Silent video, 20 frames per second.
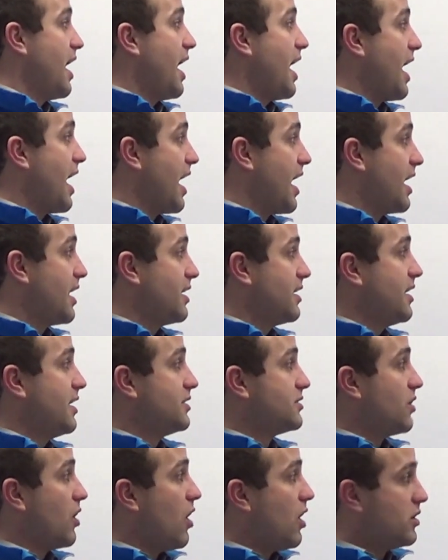And
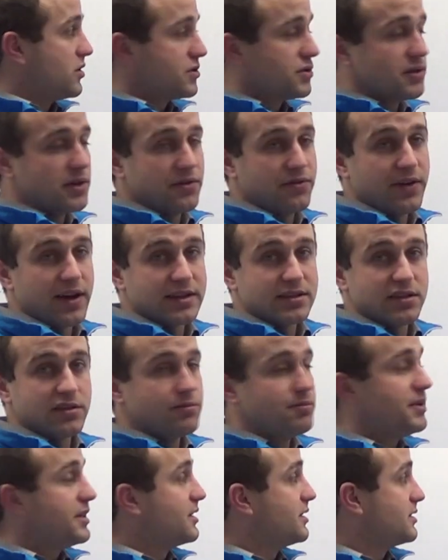it's also
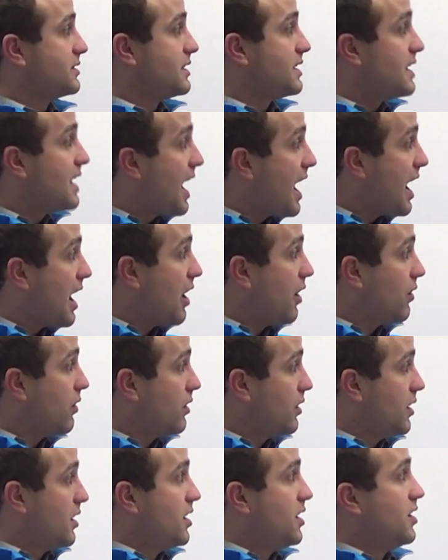effective because
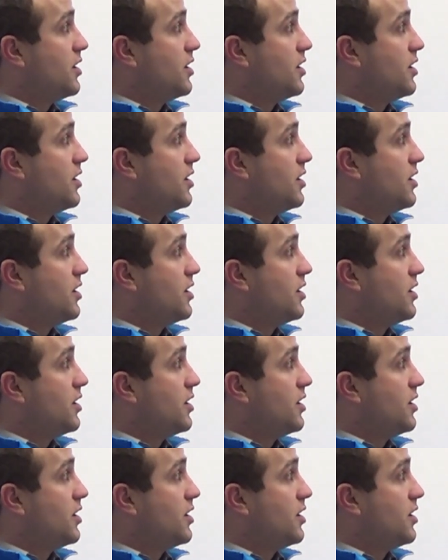now